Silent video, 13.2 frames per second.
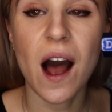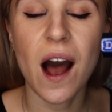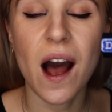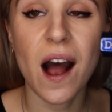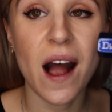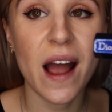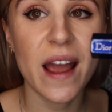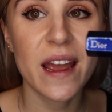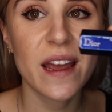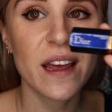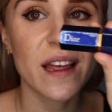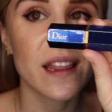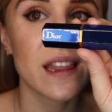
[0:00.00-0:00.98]

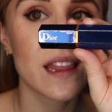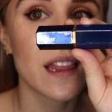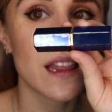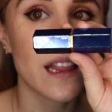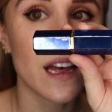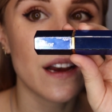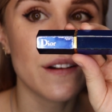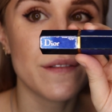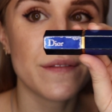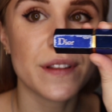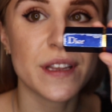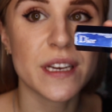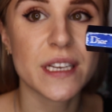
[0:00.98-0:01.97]
I
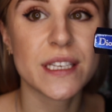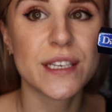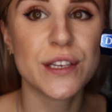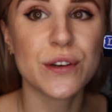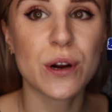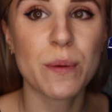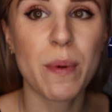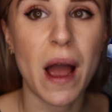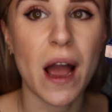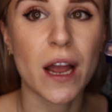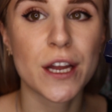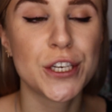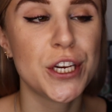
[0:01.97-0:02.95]
love this Dior
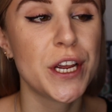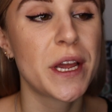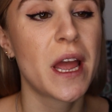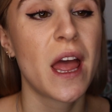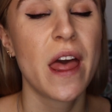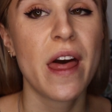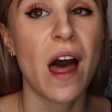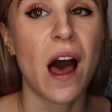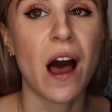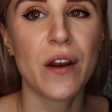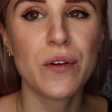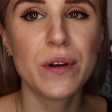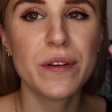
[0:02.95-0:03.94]
packaging.
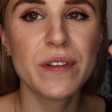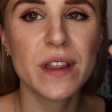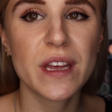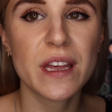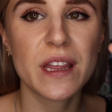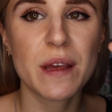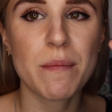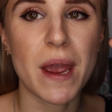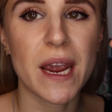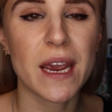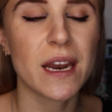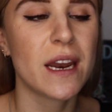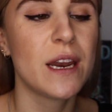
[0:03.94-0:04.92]
I don't even think they
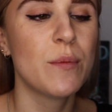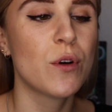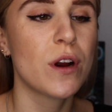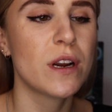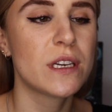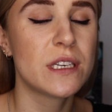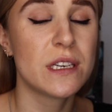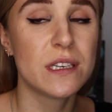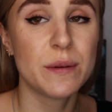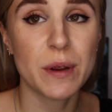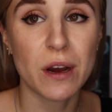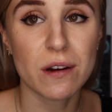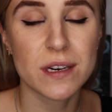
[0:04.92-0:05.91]
make it anymore.
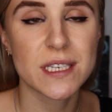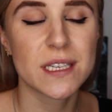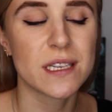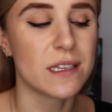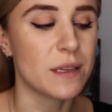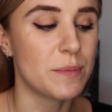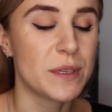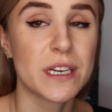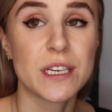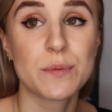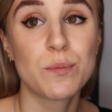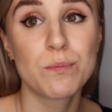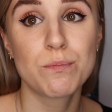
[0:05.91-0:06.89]
To be honest, this lipstick
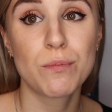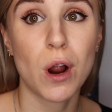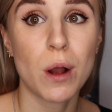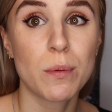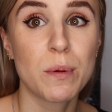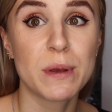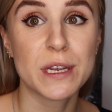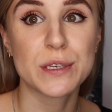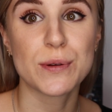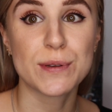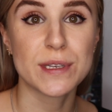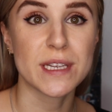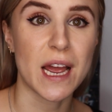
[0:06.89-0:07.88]
is probably as
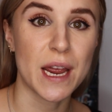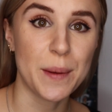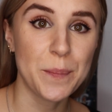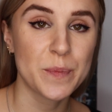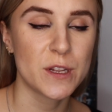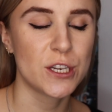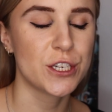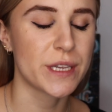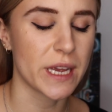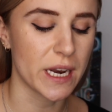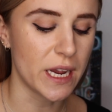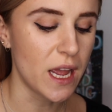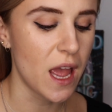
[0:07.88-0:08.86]
old as I am. Just
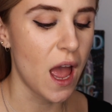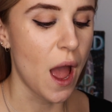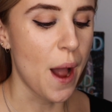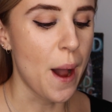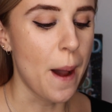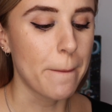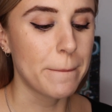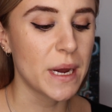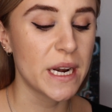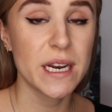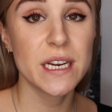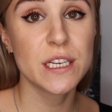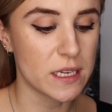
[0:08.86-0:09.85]
kidding.
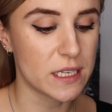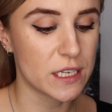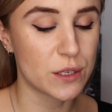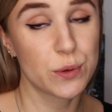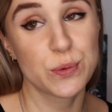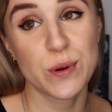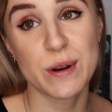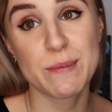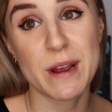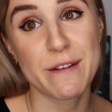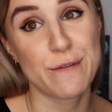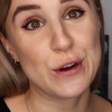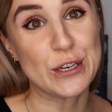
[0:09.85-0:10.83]
But it is. This was one of
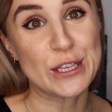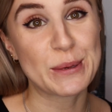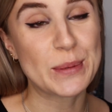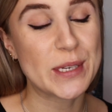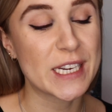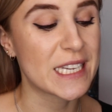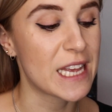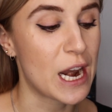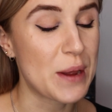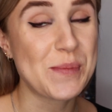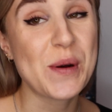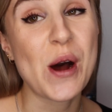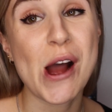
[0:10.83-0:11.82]
my first lipsticks that
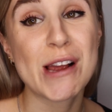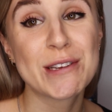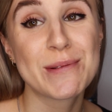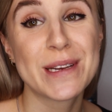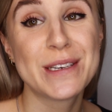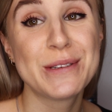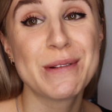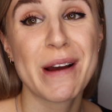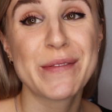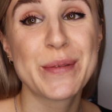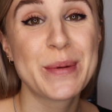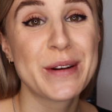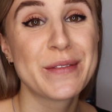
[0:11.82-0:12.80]
I bought, so I do
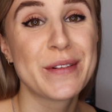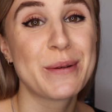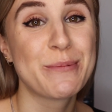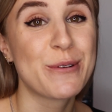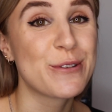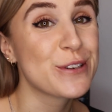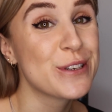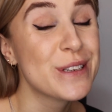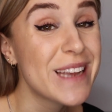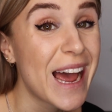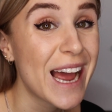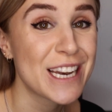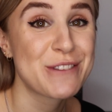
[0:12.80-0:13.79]
have a bit of an emotional
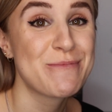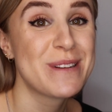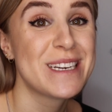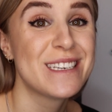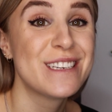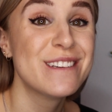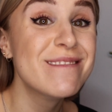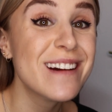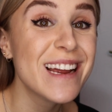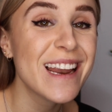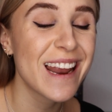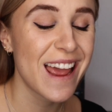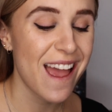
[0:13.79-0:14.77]
attachment to
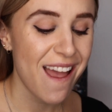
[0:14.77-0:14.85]
it.